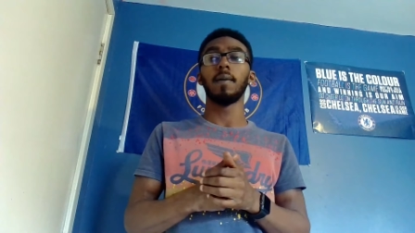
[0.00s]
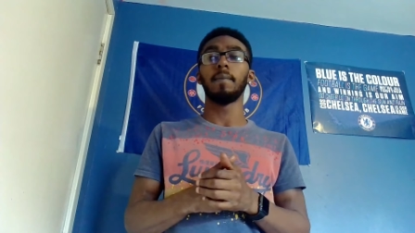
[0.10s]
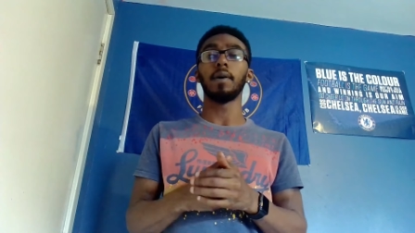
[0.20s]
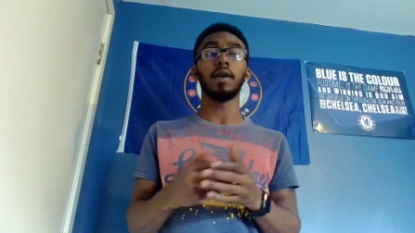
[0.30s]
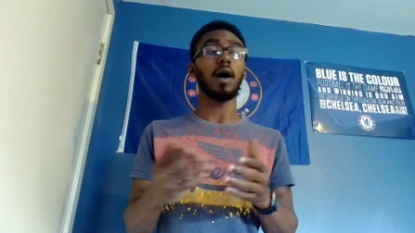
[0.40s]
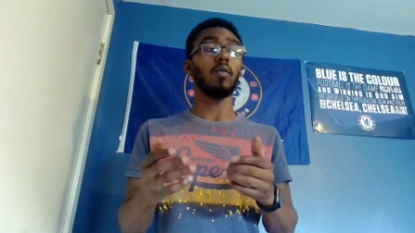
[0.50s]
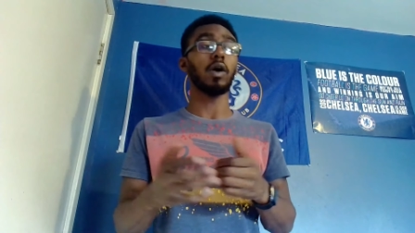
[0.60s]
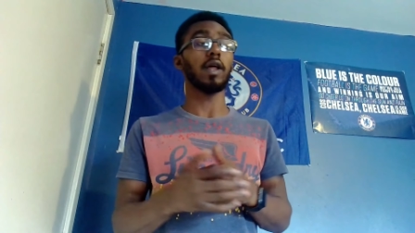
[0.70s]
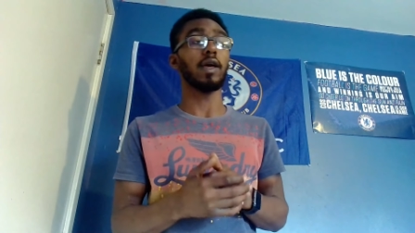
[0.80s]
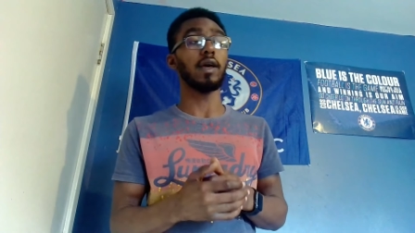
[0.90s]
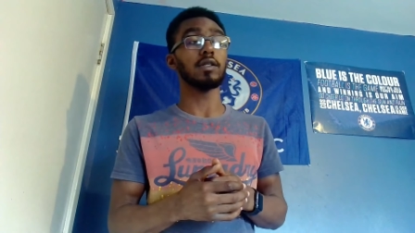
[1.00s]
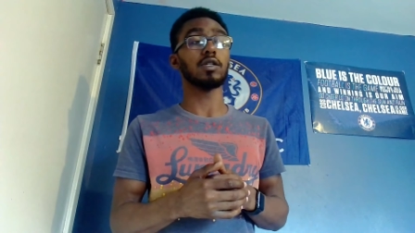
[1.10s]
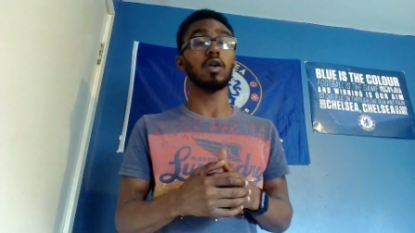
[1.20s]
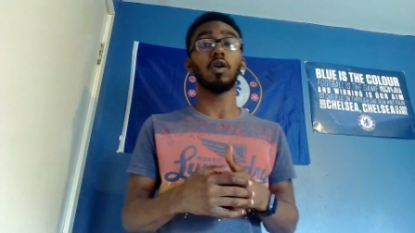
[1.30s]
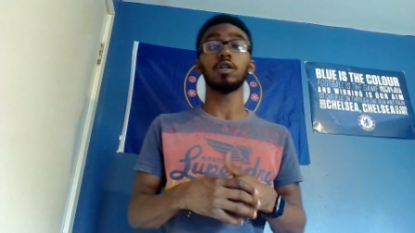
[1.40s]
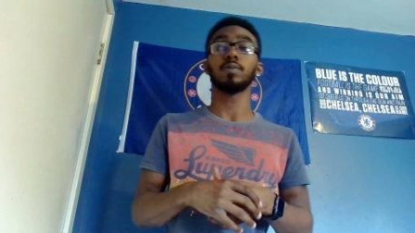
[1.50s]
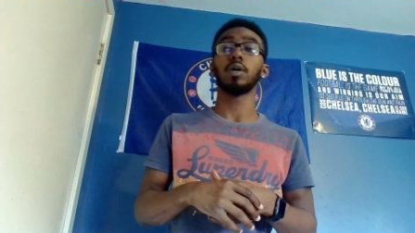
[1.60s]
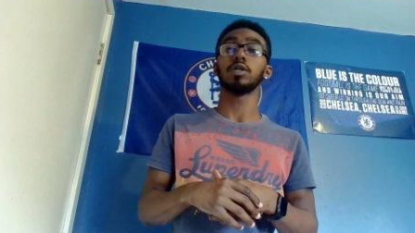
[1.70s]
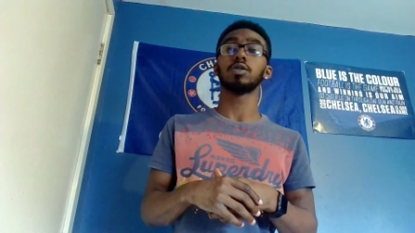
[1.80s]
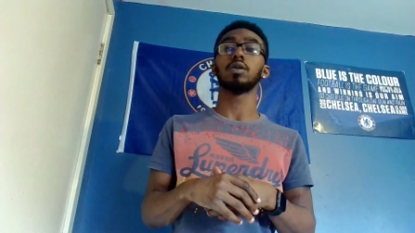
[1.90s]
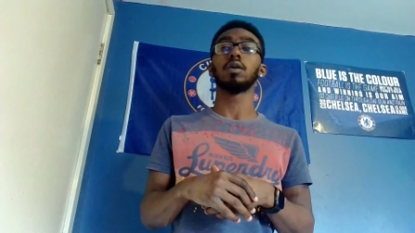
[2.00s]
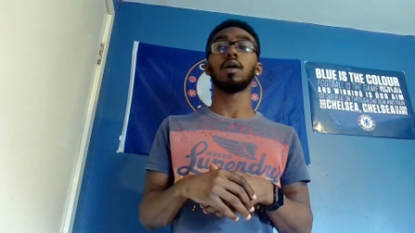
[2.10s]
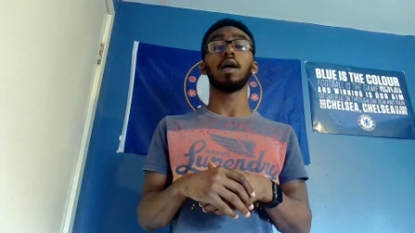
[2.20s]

But now we're going to get into the last person,